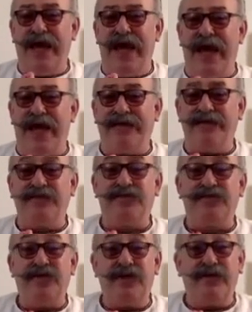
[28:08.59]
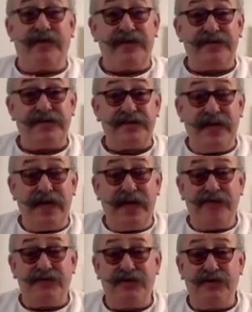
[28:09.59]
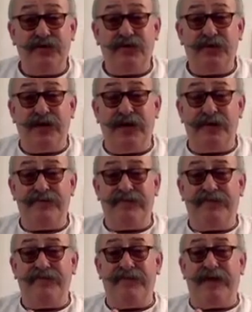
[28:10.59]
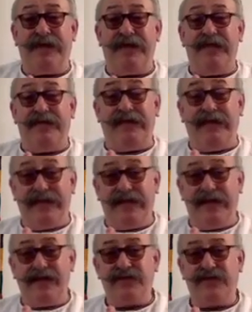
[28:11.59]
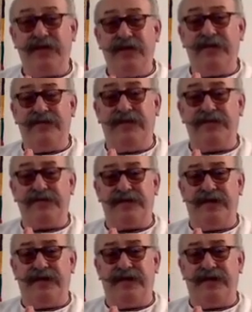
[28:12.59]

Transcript: and as a service to the lineage that